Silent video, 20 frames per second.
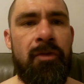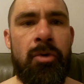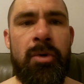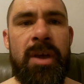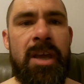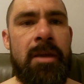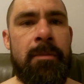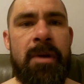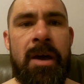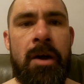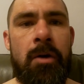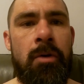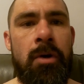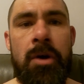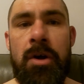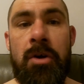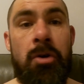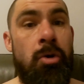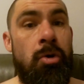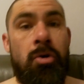through email,
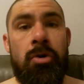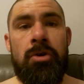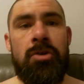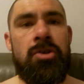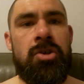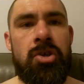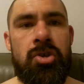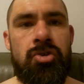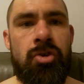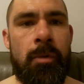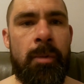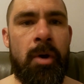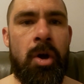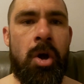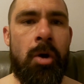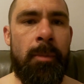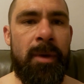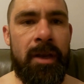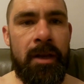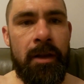or just drop a
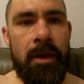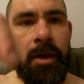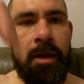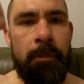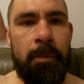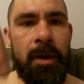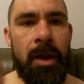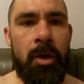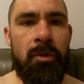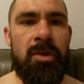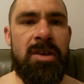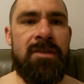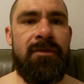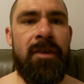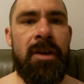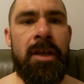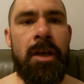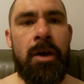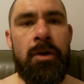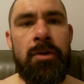comment below this
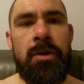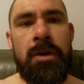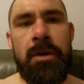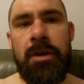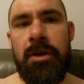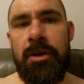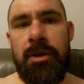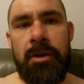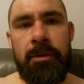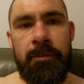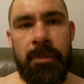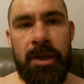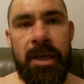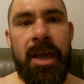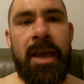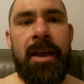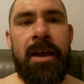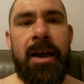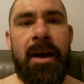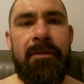video. But
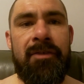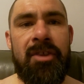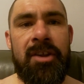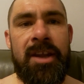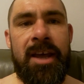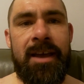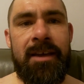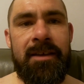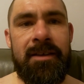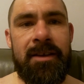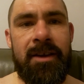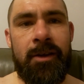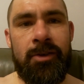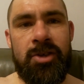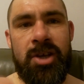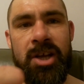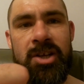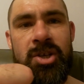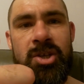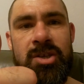yeah, other than that, I'll
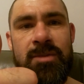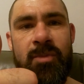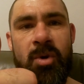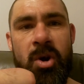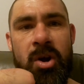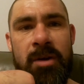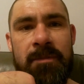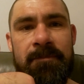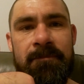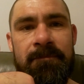chat to you tomorrow.